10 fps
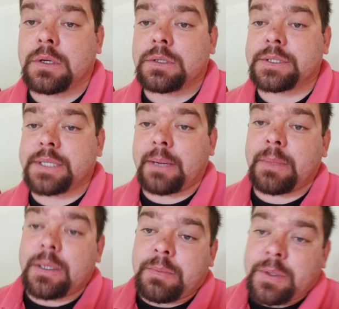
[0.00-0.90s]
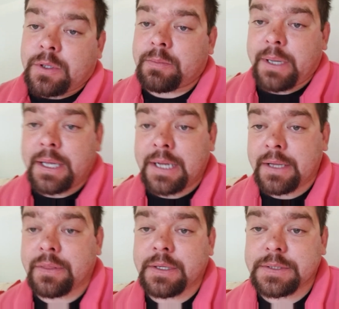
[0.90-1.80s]
Does that make me look bad? I
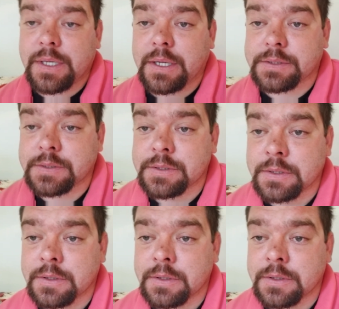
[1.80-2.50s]
think it does.